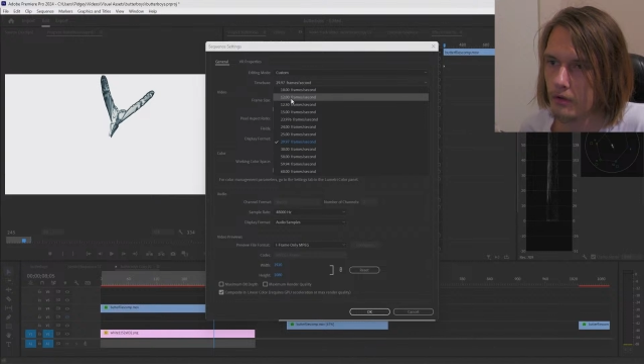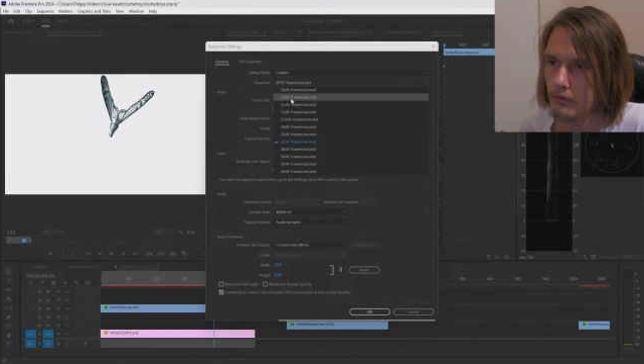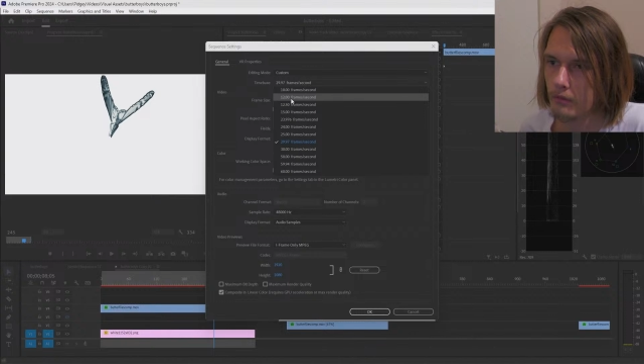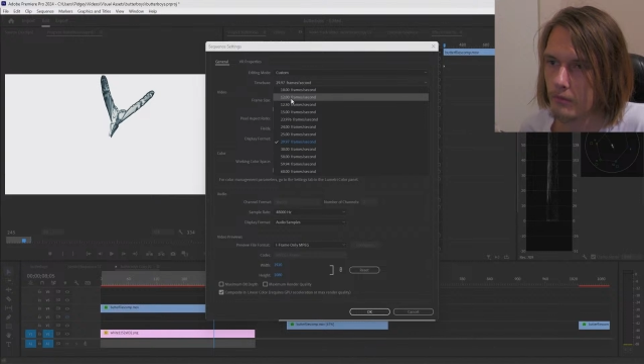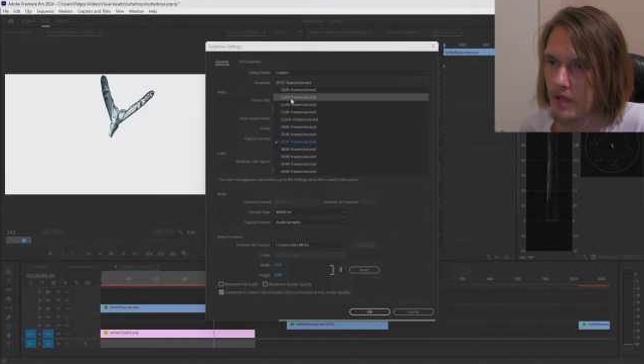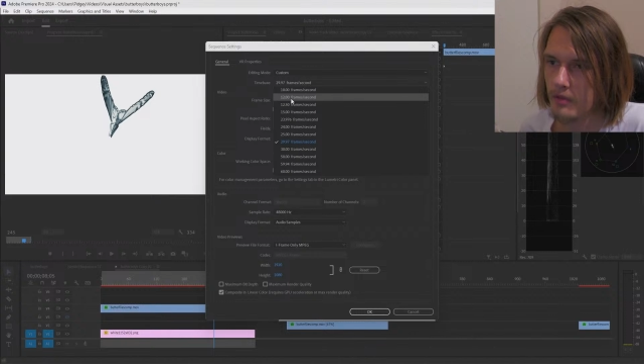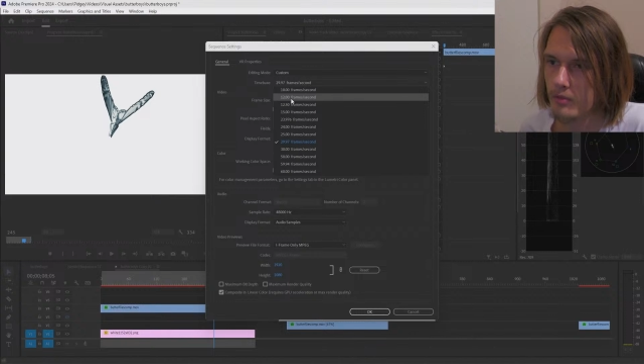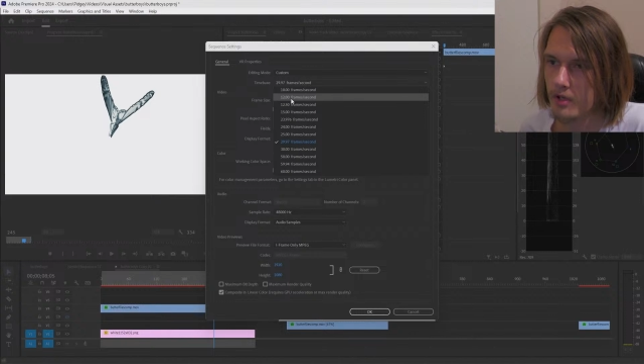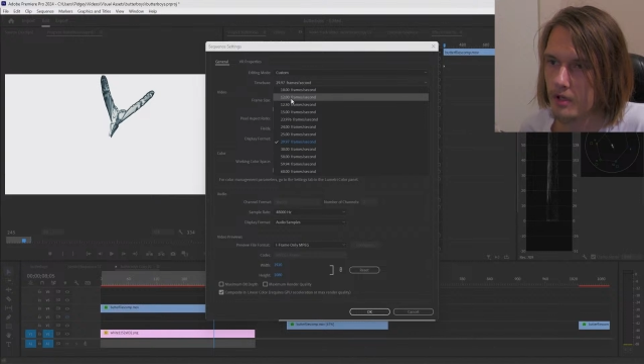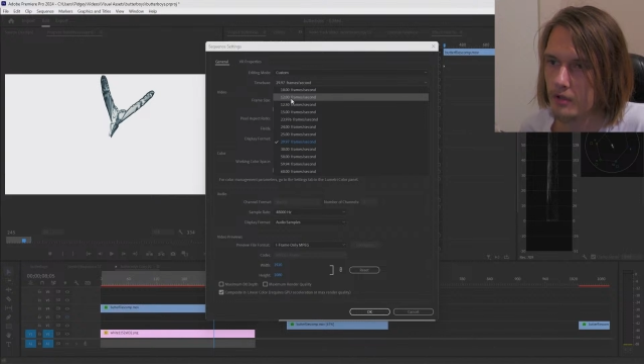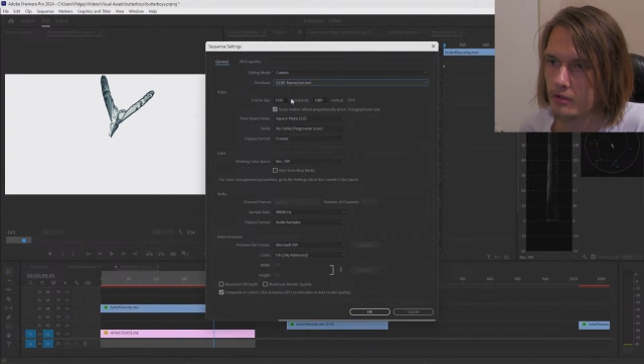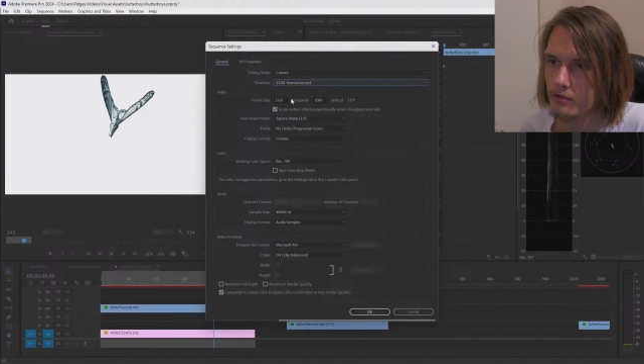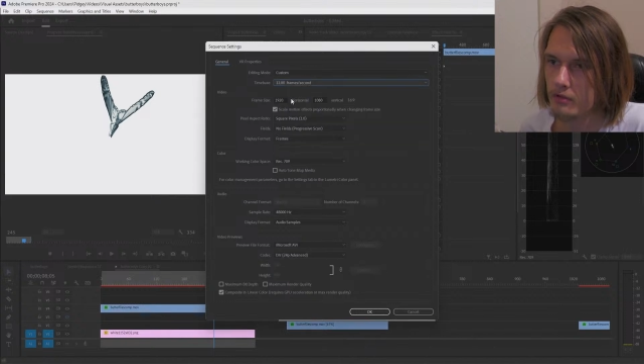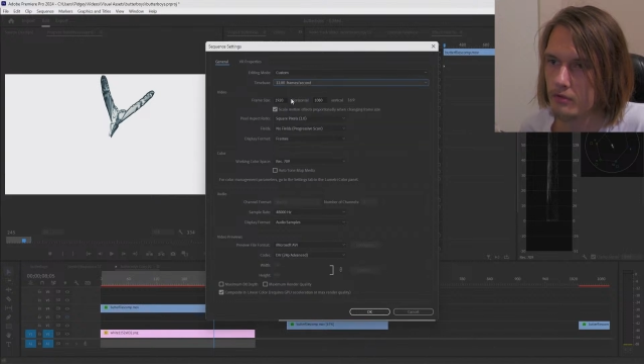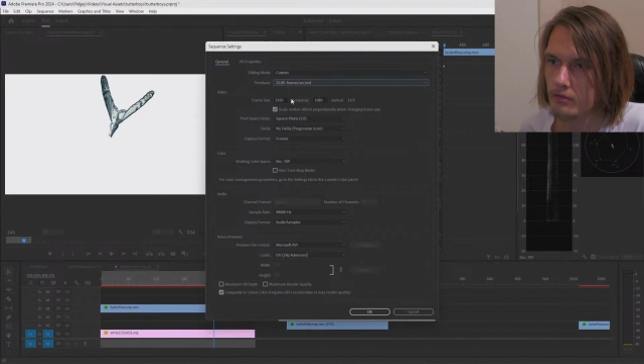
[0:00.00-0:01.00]
Maybe I'll
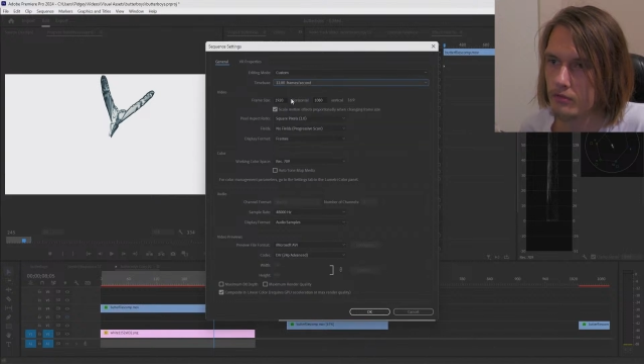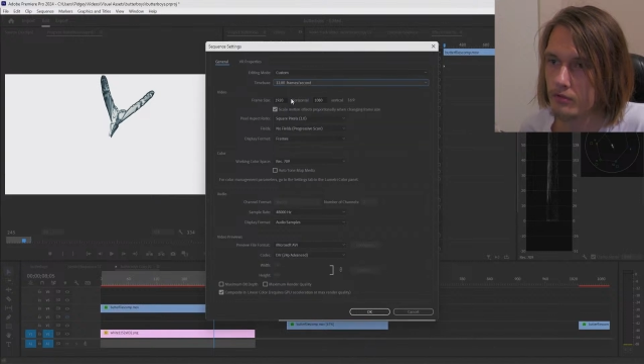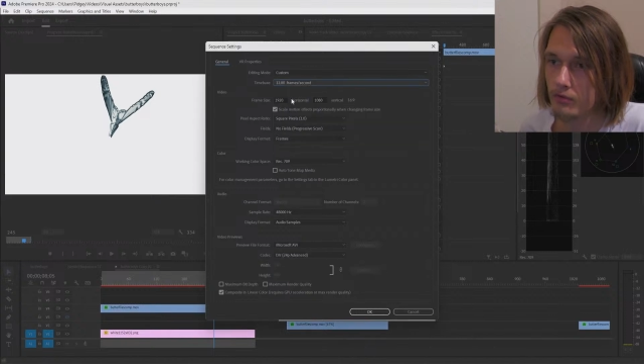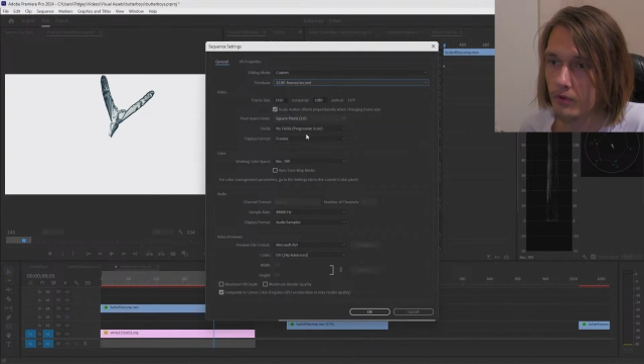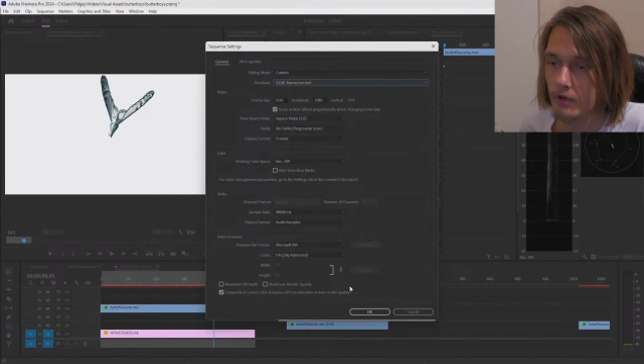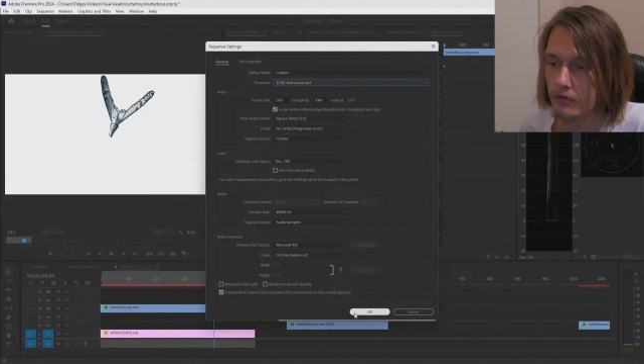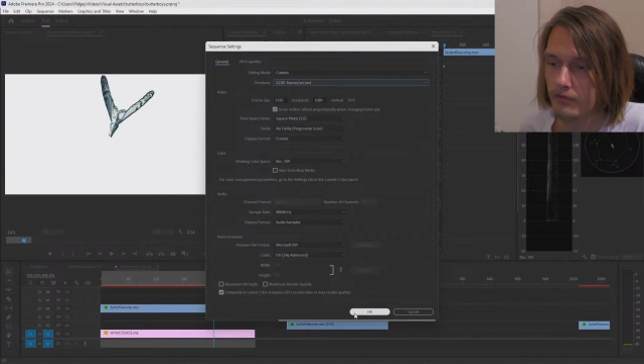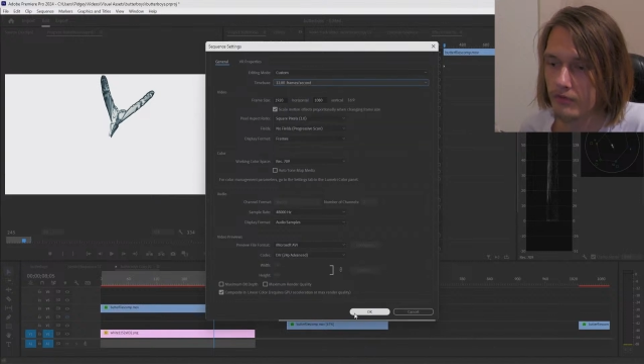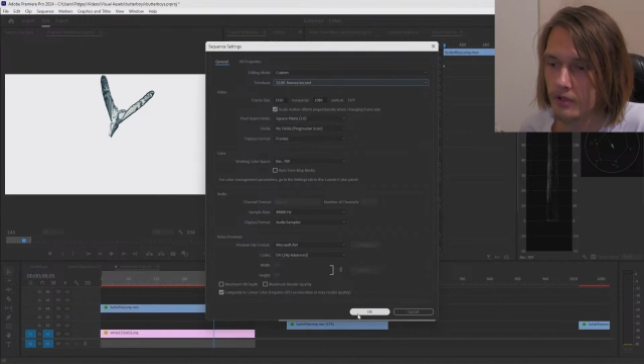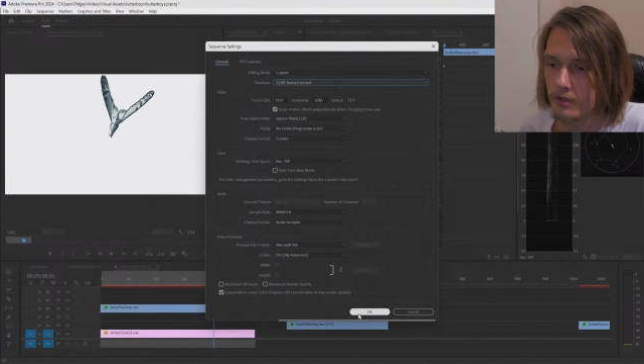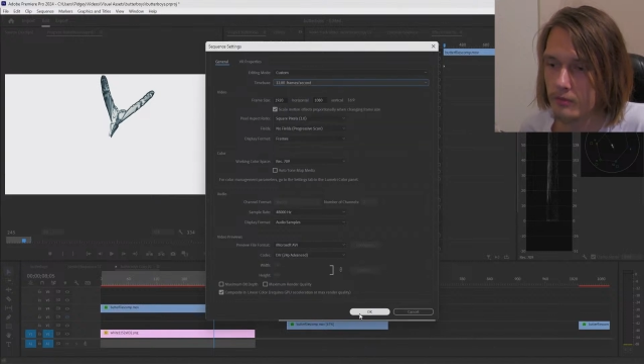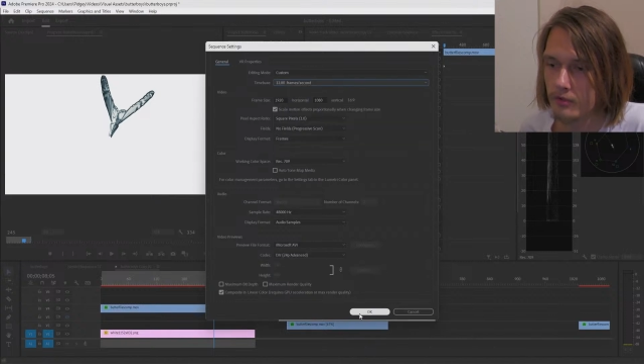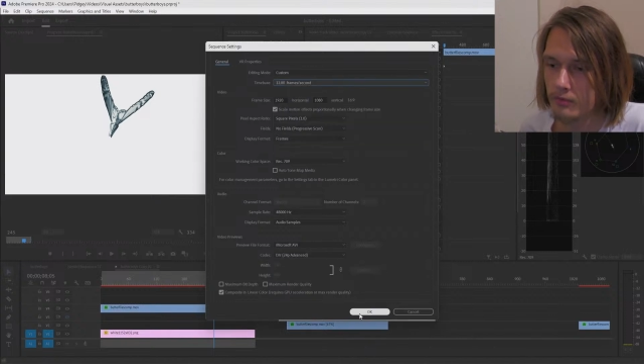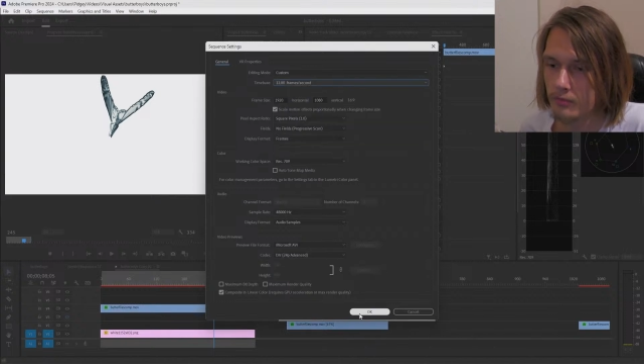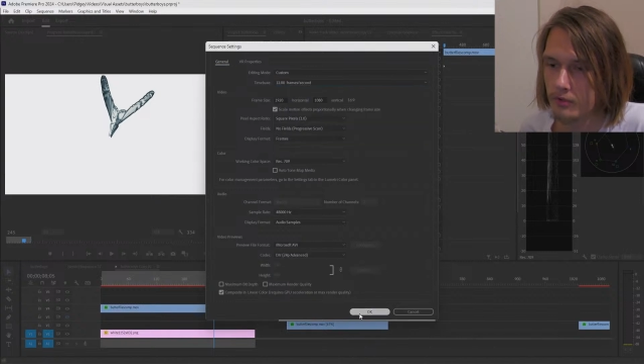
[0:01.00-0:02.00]
do 12
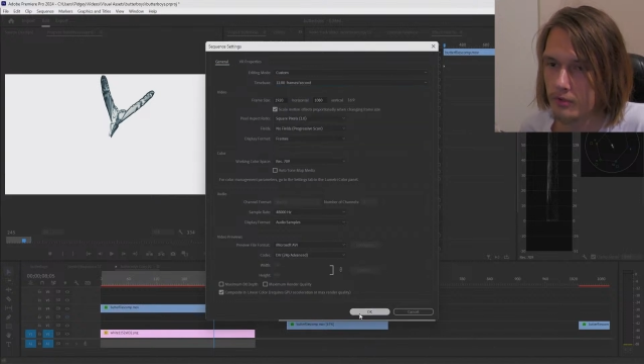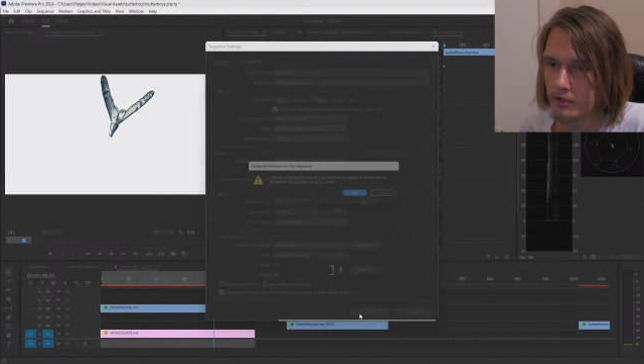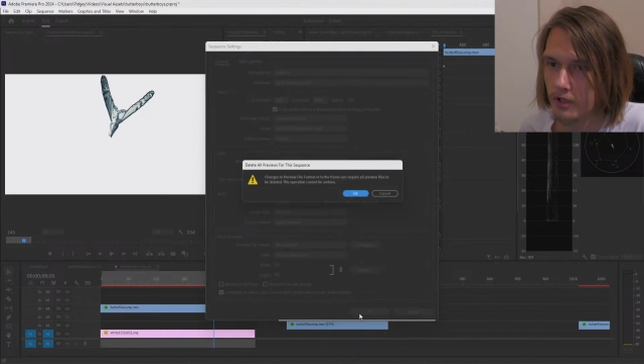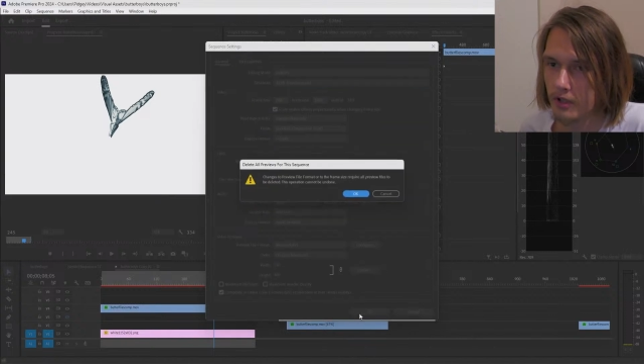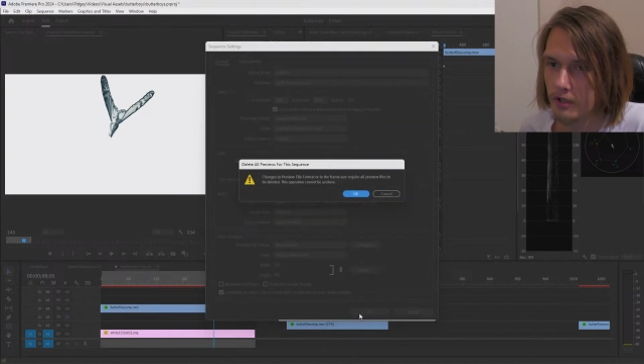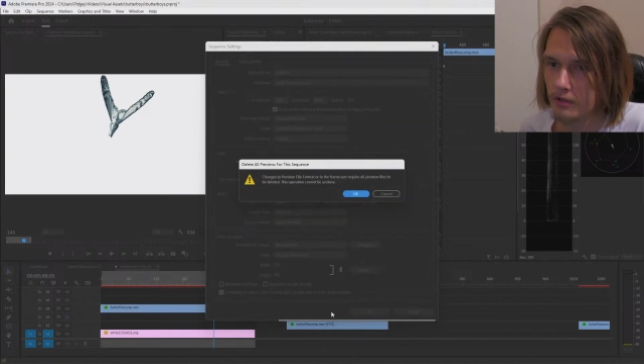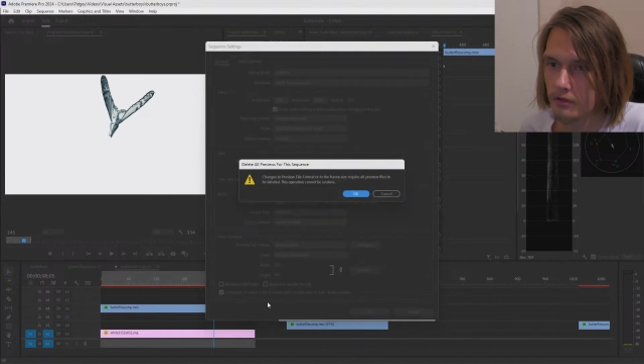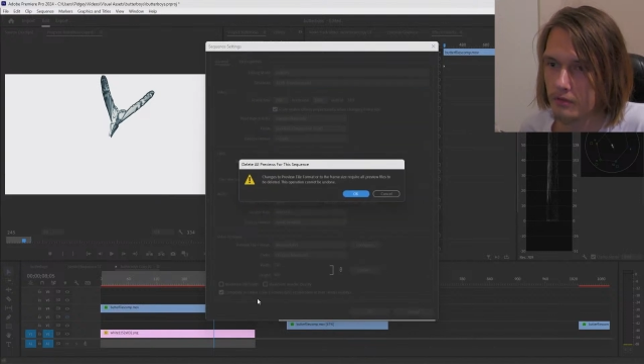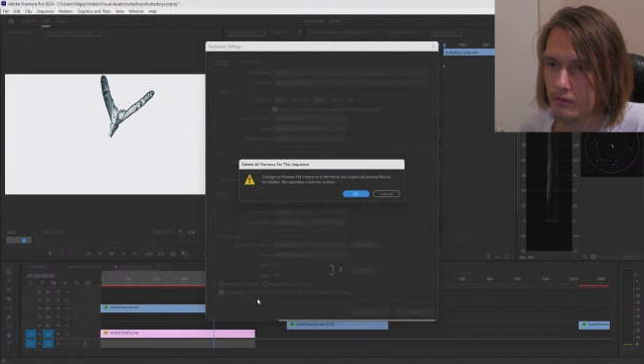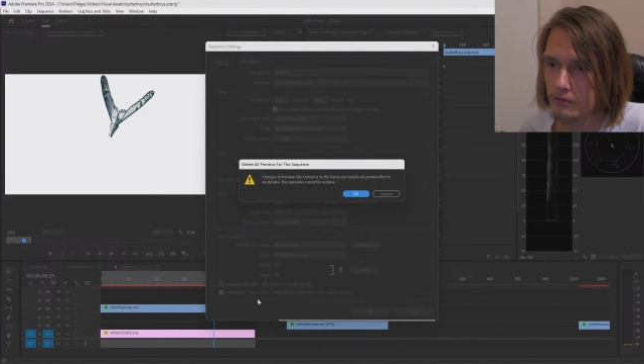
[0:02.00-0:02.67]
frames per second?